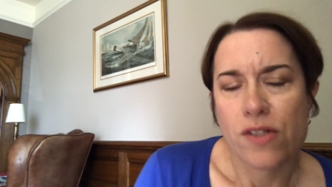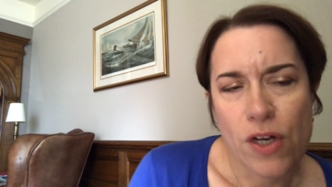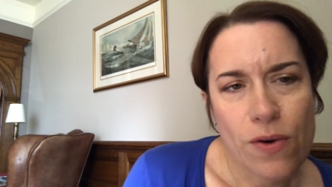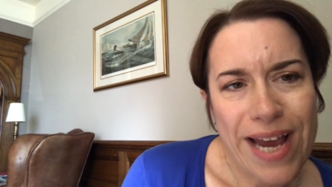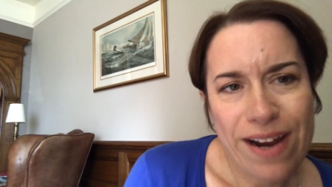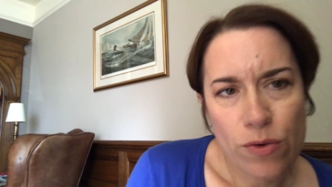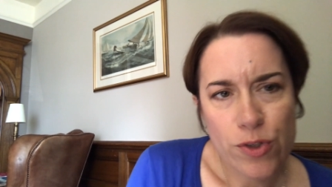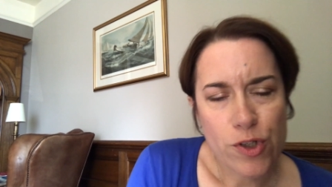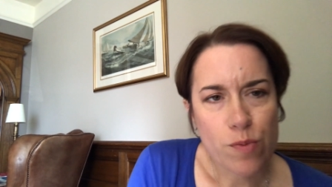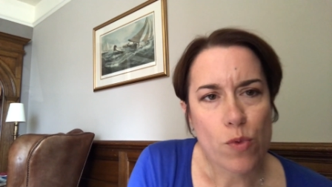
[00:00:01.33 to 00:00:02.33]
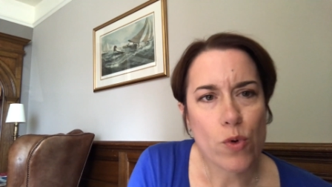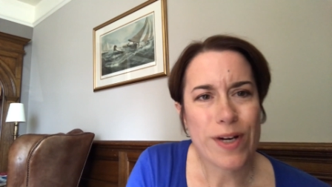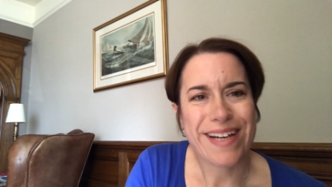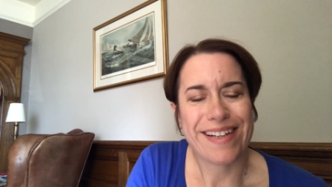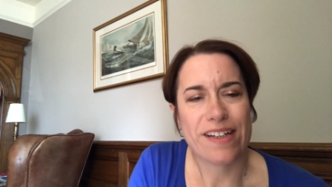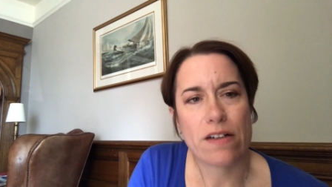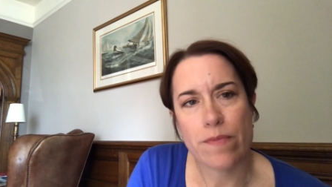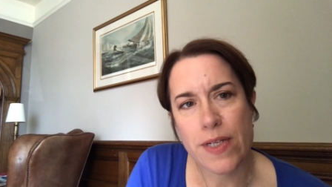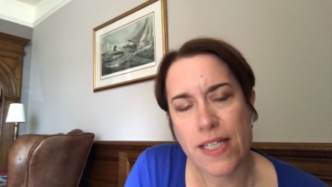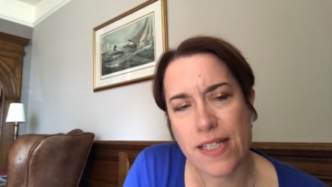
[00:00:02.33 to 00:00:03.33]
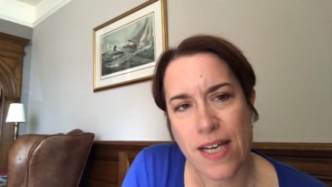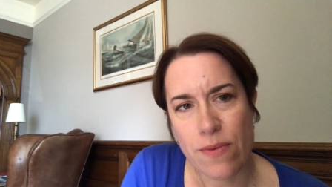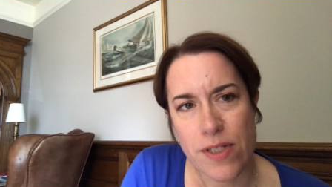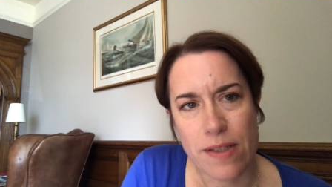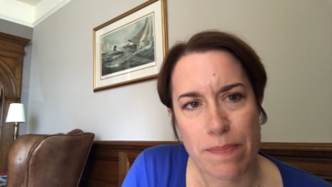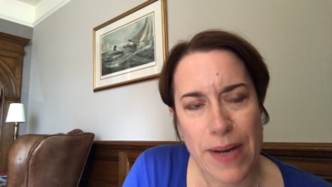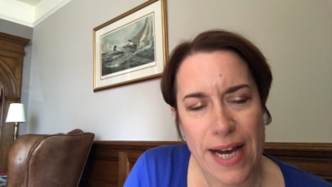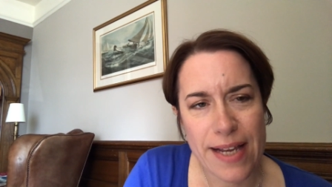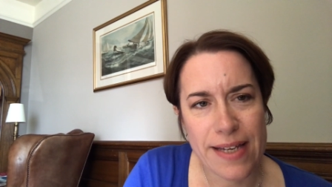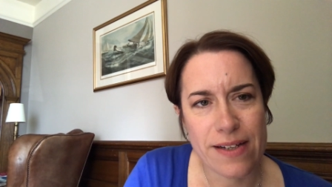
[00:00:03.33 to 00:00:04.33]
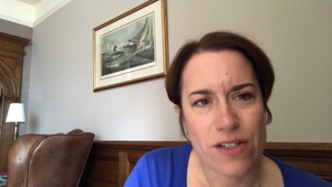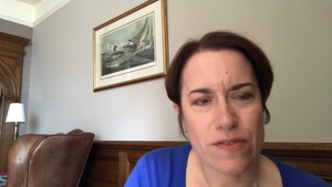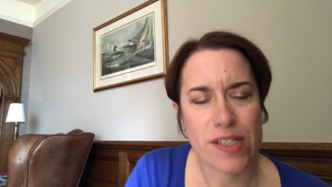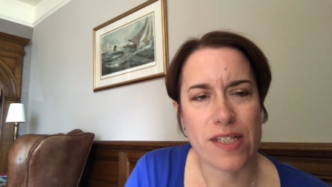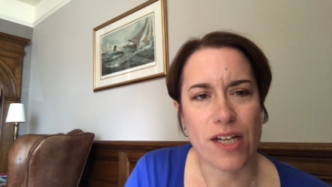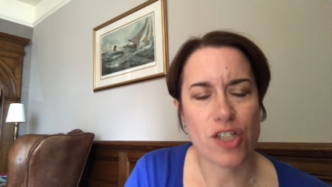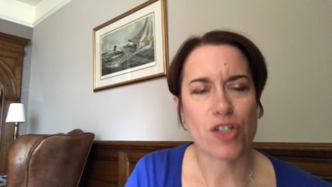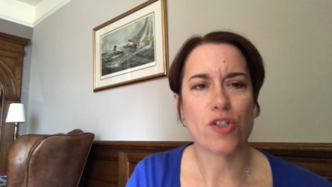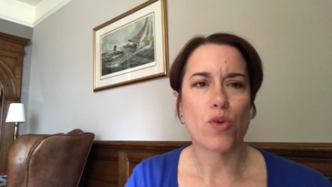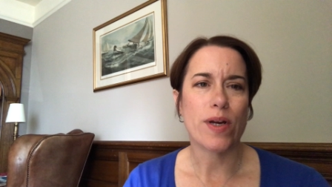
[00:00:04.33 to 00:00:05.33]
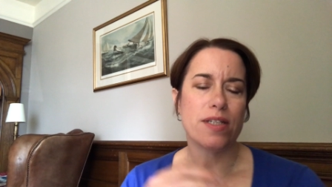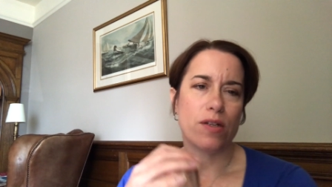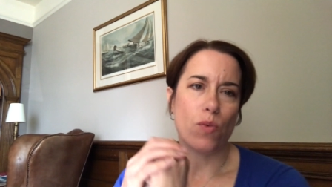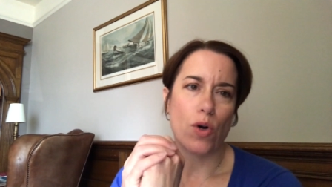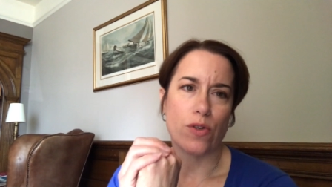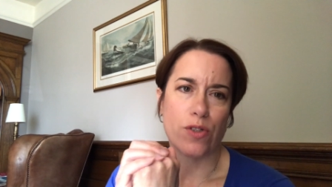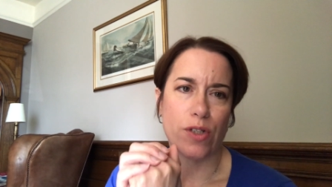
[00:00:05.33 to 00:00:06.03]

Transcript: So landlords, this morning the government has announced the banning of Section 21.